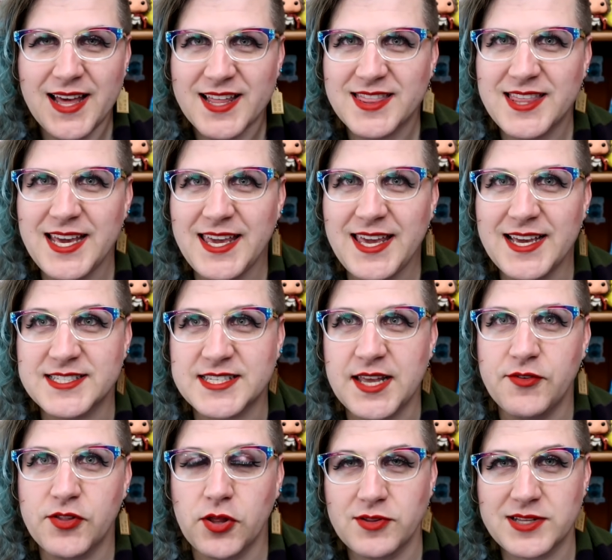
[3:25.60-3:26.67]
Thing is,
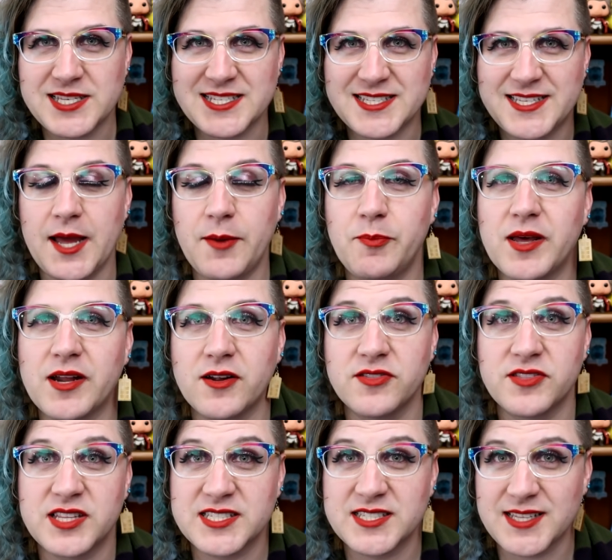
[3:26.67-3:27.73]
even though this is dead middle,
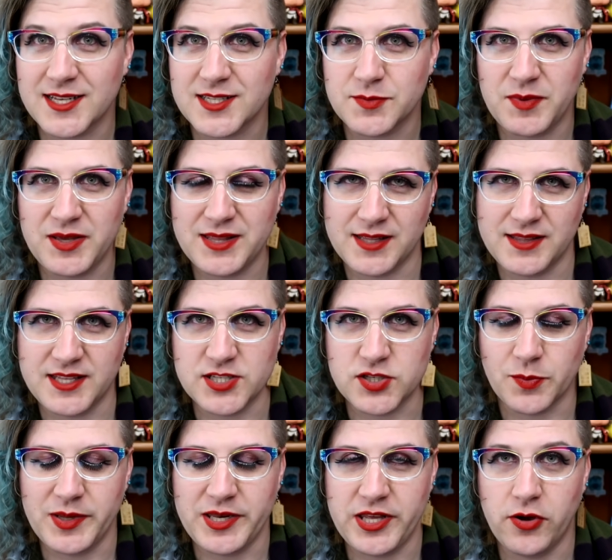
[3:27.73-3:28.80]
this doesn't mean that these are
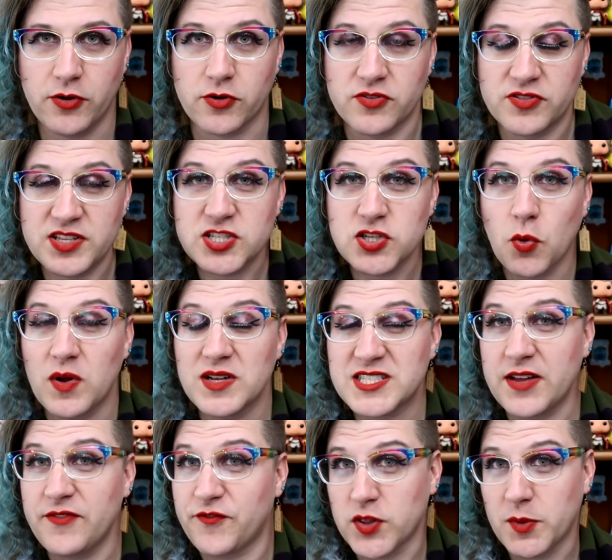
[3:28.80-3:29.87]
mediocre. These are ones
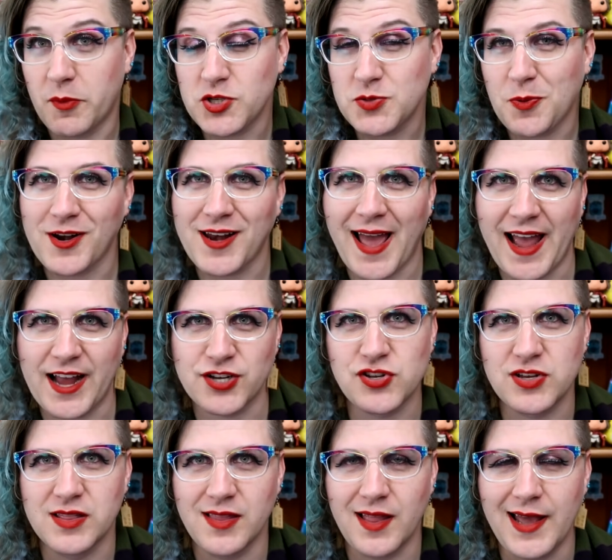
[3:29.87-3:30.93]
that, for the most part, I
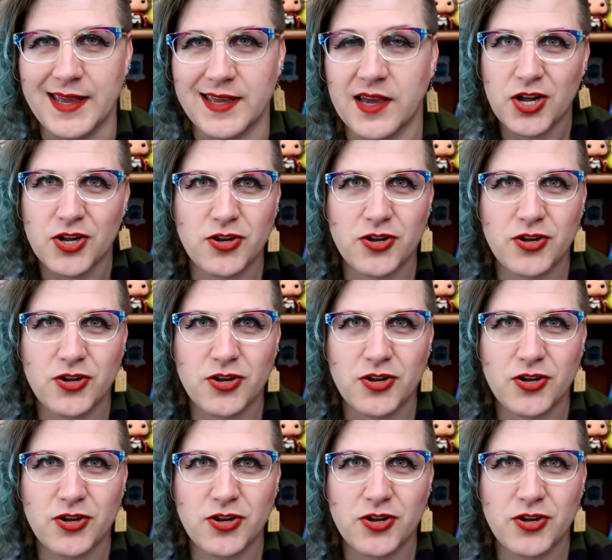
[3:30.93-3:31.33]
actually like.